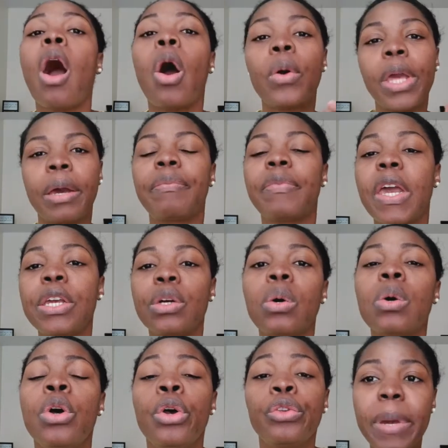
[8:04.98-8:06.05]
Oh yeah, there you
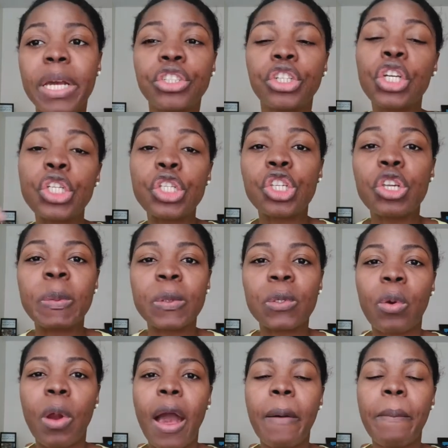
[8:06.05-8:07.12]
go. Make sure you
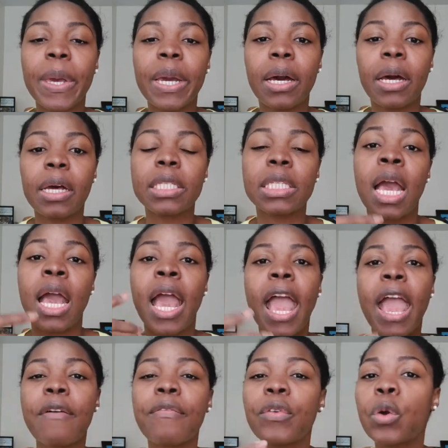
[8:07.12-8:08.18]
subscribe, because
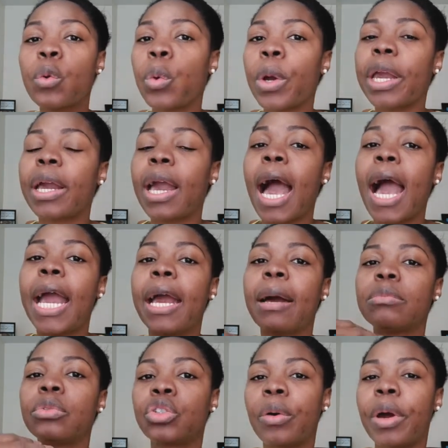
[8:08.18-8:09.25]
every week I
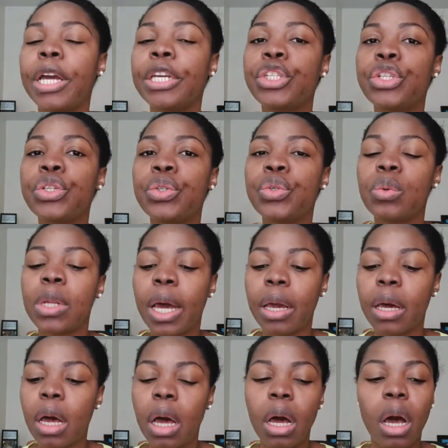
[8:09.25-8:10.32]
am trying to do
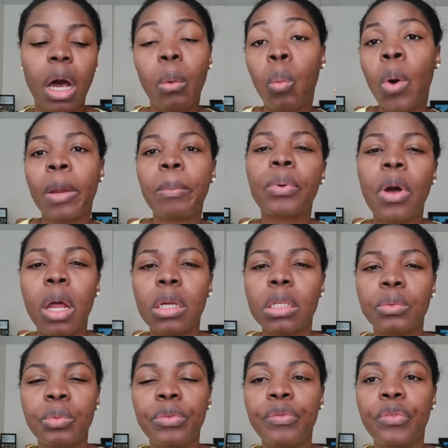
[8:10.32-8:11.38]
like a one
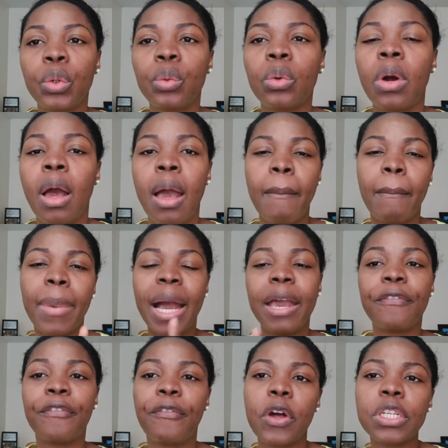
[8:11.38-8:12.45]
product review.
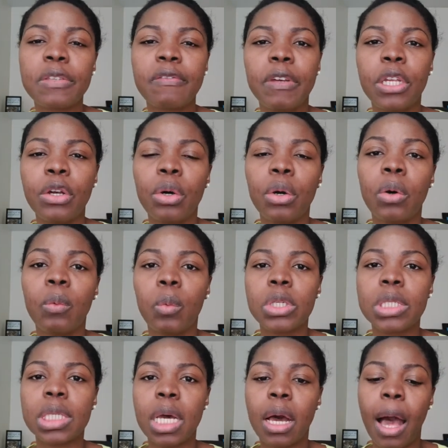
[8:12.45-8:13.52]
My first video
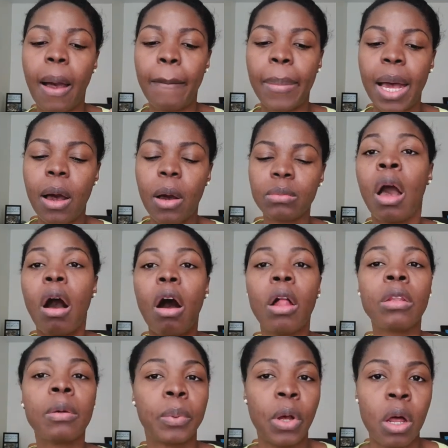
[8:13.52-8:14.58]
was about
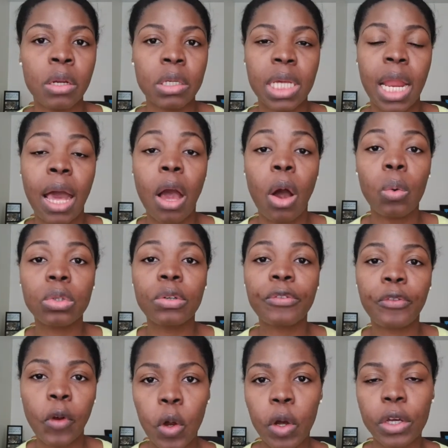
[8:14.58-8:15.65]
all the product that I ordered
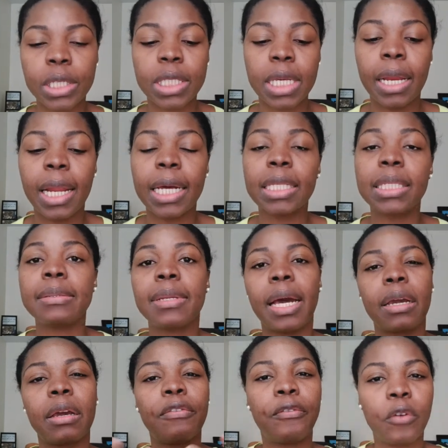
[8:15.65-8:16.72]
first, and I did
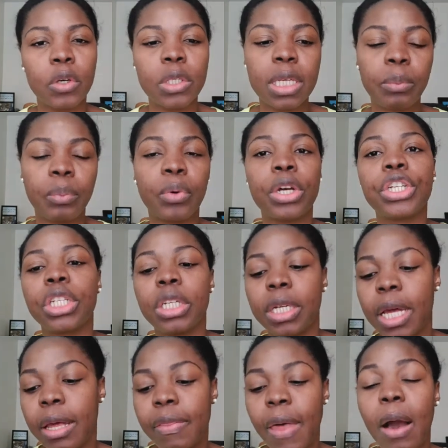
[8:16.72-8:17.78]
like a first
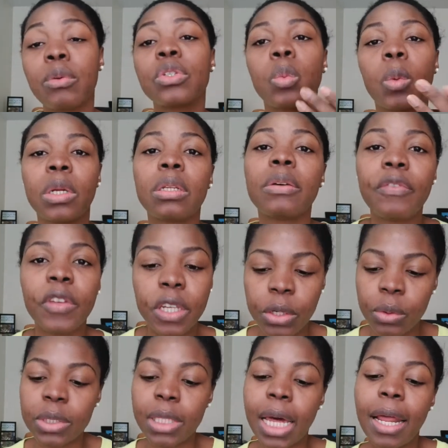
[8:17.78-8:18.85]
impression, and that was one of the
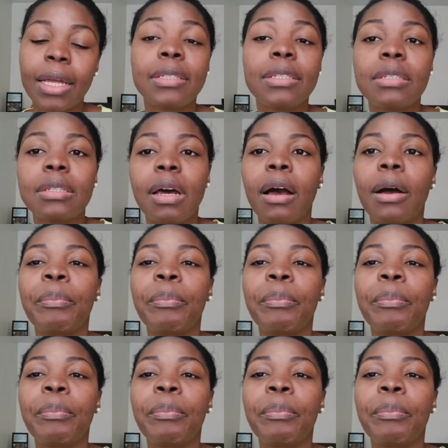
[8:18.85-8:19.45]
video that I did,